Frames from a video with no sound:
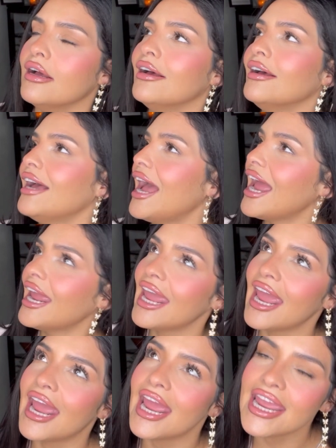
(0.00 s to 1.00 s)
I
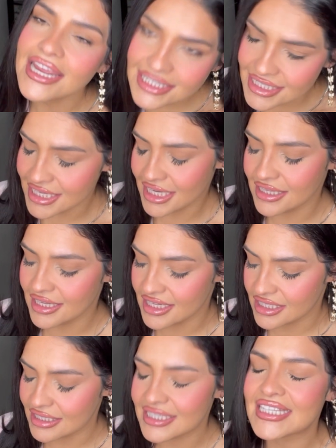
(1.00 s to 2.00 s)
hate seeing
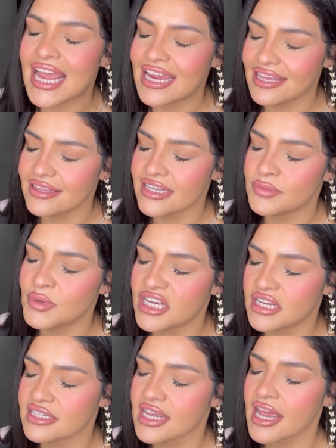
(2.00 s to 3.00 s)
this, saying this
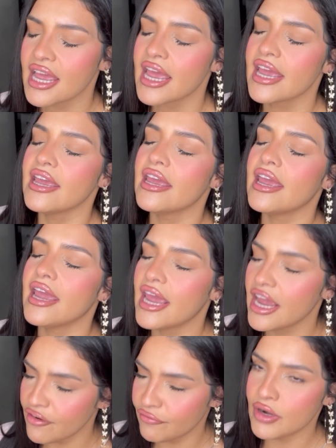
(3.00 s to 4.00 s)
because
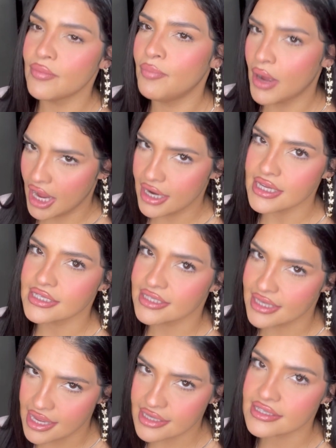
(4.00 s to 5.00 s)
everybody
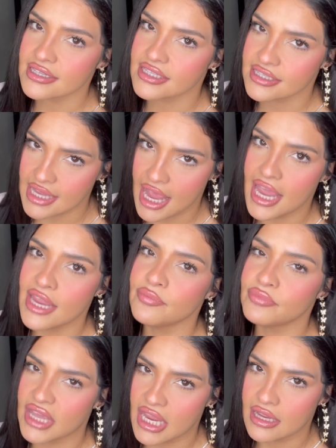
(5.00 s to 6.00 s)
says the
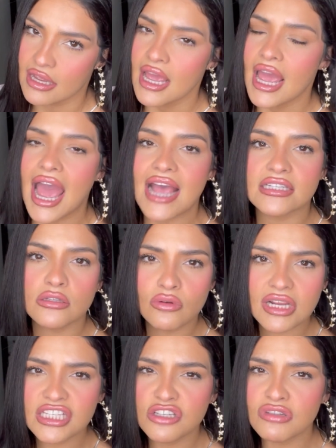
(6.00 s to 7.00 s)
same thing. As soon
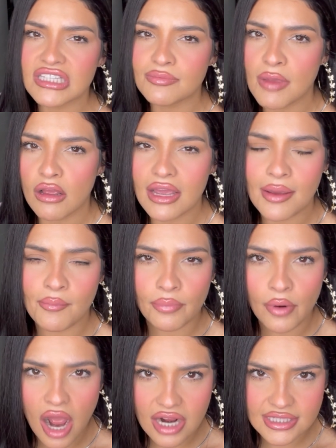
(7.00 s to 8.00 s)
as you smell
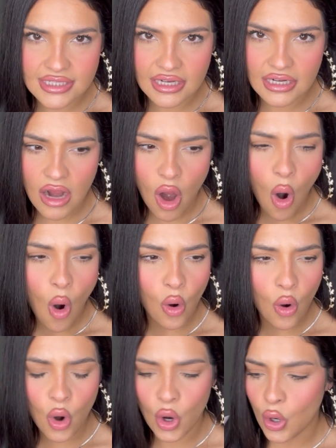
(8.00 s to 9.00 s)
ambroxan
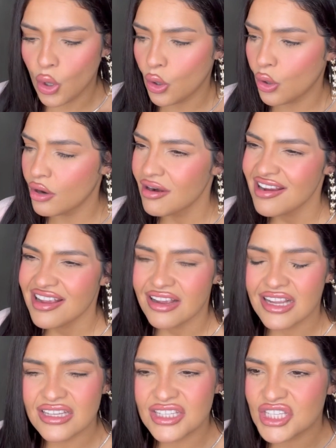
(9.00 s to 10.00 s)
or
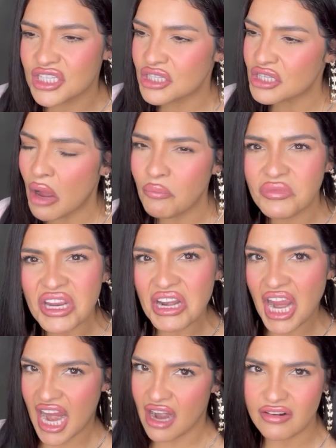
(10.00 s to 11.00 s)

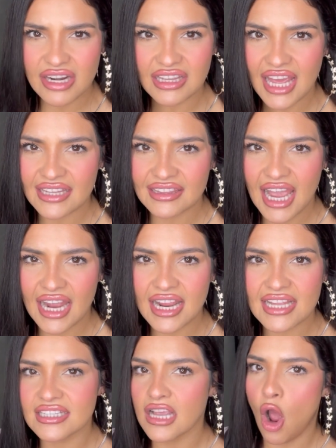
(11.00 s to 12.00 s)
something airy like that,
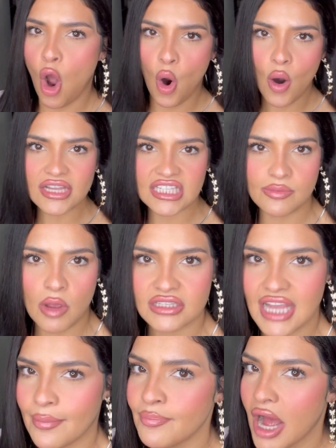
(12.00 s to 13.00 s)
it's, oh, it smells
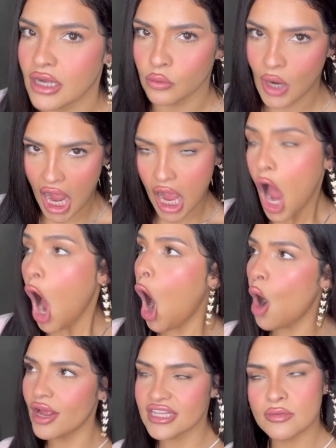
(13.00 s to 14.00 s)
like baccarat.
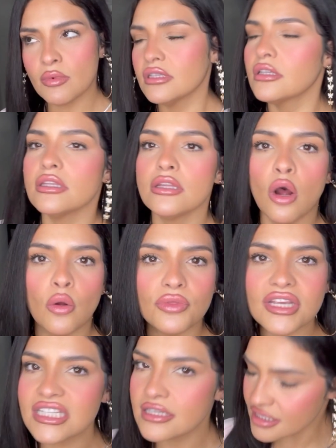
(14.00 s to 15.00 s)
Oh, it's, no,
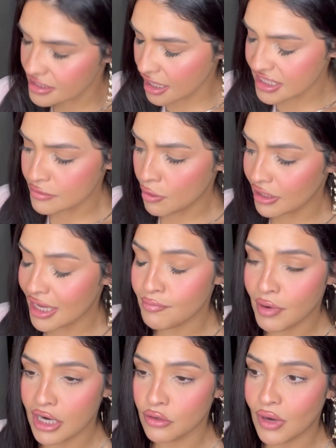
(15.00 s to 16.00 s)
this does not smell like
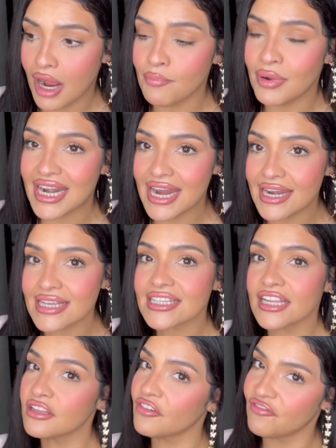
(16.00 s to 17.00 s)
baccarat, but it is
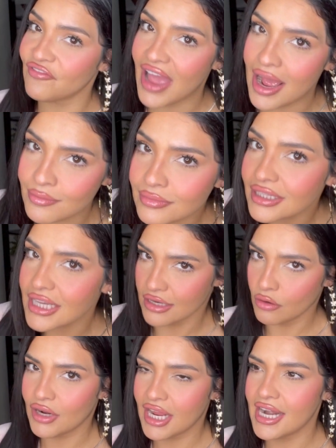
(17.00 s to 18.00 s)
in the family,
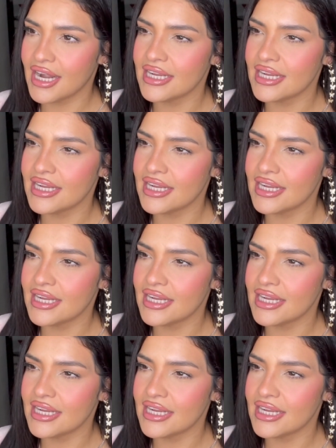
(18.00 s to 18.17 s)
okay?